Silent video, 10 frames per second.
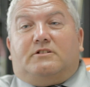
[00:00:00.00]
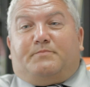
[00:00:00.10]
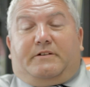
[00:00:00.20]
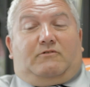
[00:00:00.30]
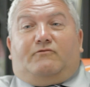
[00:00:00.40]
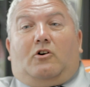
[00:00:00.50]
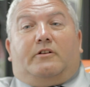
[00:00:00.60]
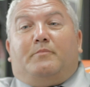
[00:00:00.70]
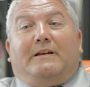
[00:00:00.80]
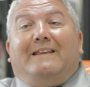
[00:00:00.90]
people have got
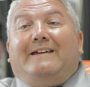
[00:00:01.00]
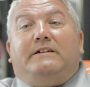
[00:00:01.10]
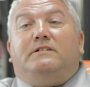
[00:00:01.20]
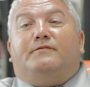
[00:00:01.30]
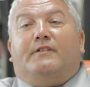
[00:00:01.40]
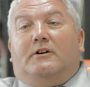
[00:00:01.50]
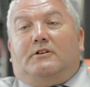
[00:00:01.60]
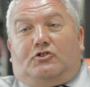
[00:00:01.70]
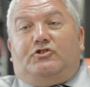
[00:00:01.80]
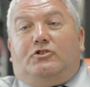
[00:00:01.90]
to believe
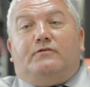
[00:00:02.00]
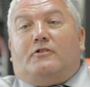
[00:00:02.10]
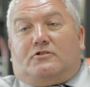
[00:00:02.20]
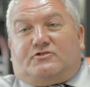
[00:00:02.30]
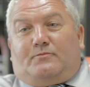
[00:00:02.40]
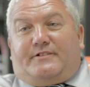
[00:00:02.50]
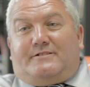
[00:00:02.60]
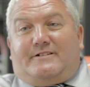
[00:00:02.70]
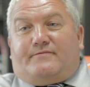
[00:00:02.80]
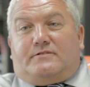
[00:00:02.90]
that you've got something
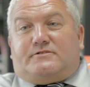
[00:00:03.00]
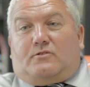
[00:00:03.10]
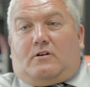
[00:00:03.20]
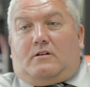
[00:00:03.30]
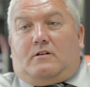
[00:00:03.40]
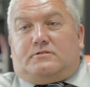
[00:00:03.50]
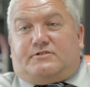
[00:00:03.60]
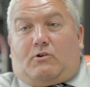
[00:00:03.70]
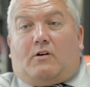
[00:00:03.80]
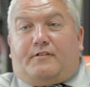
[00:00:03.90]
different
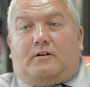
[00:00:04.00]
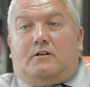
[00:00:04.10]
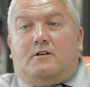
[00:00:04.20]
to offer.